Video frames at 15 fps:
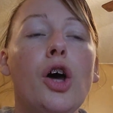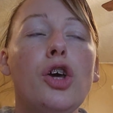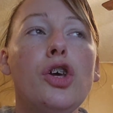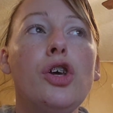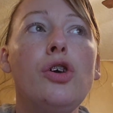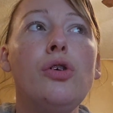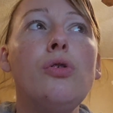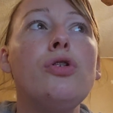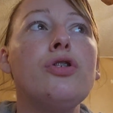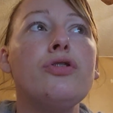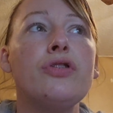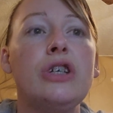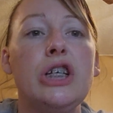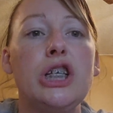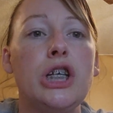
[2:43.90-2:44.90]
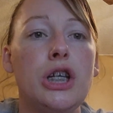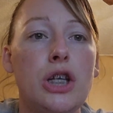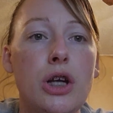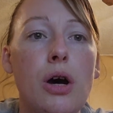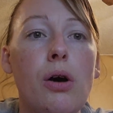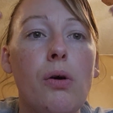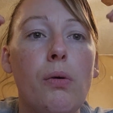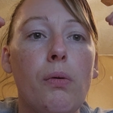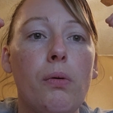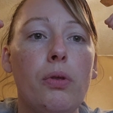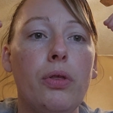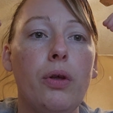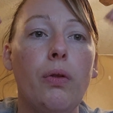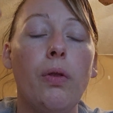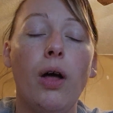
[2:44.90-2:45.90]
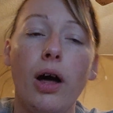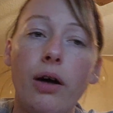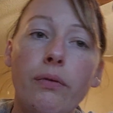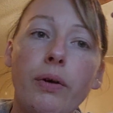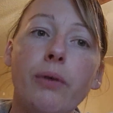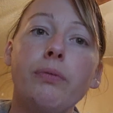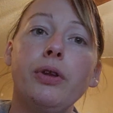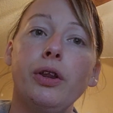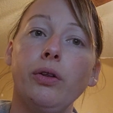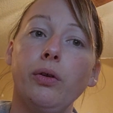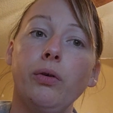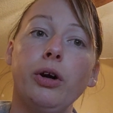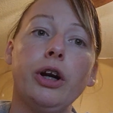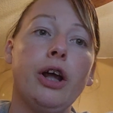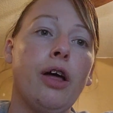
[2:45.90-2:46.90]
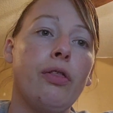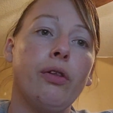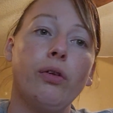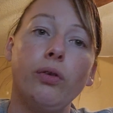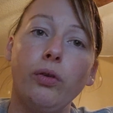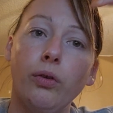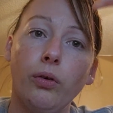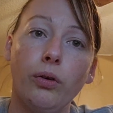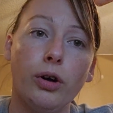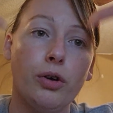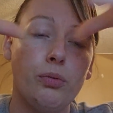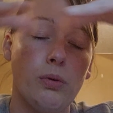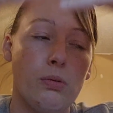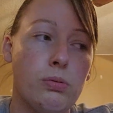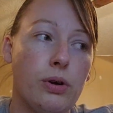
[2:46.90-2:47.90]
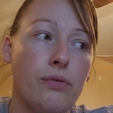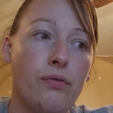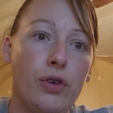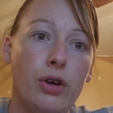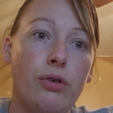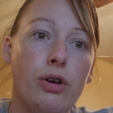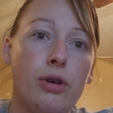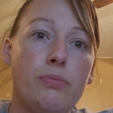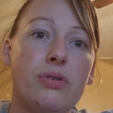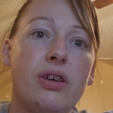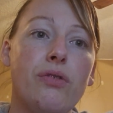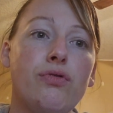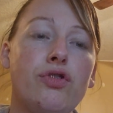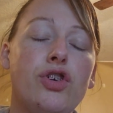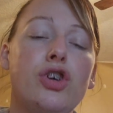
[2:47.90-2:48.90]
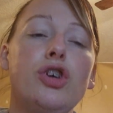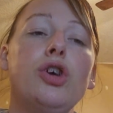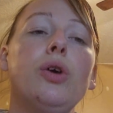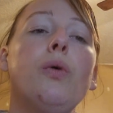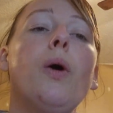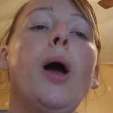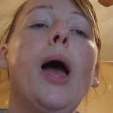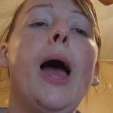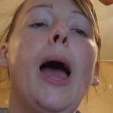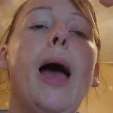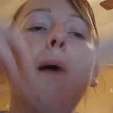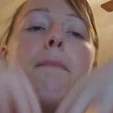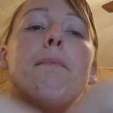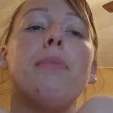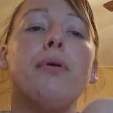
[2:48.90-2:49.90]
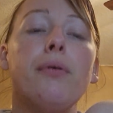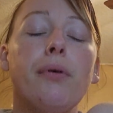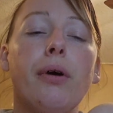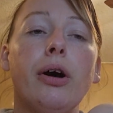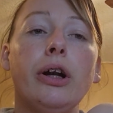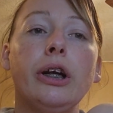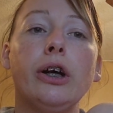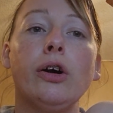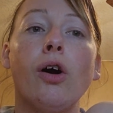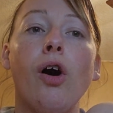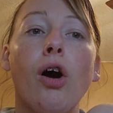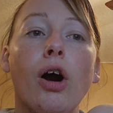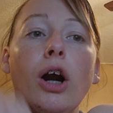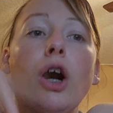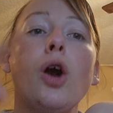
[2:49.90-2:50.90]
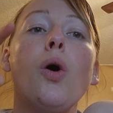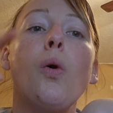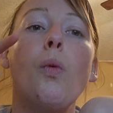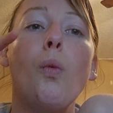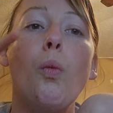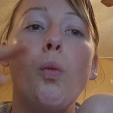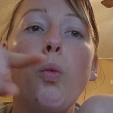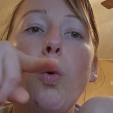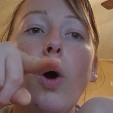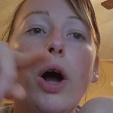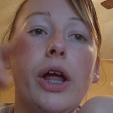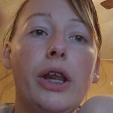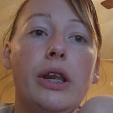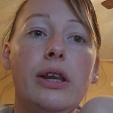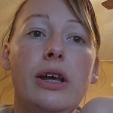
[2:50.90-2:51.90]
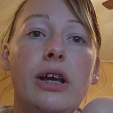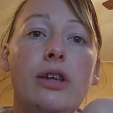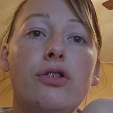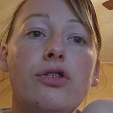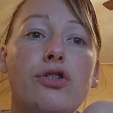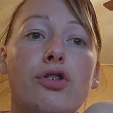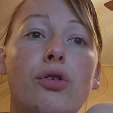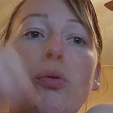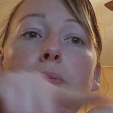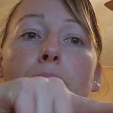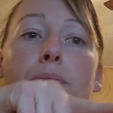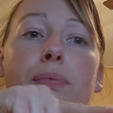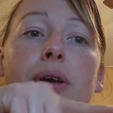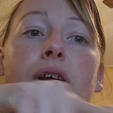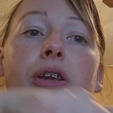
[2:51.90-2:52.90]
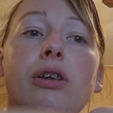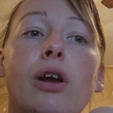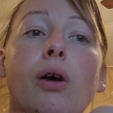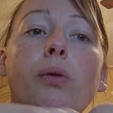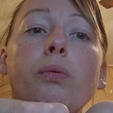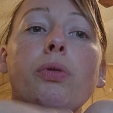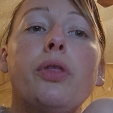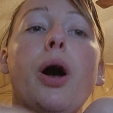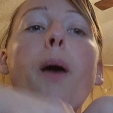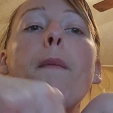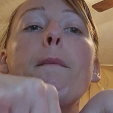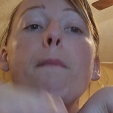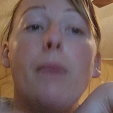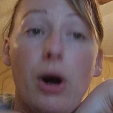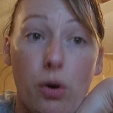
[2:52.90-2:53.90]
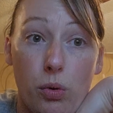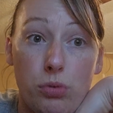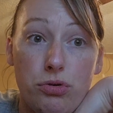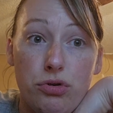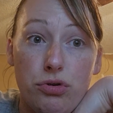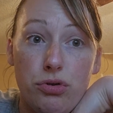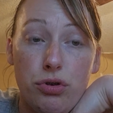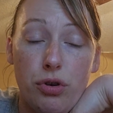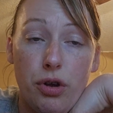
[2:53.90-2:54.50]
You just need to know the love of the Lord and the Lord will reveal himself to you and put on your heart what needs to be known the most.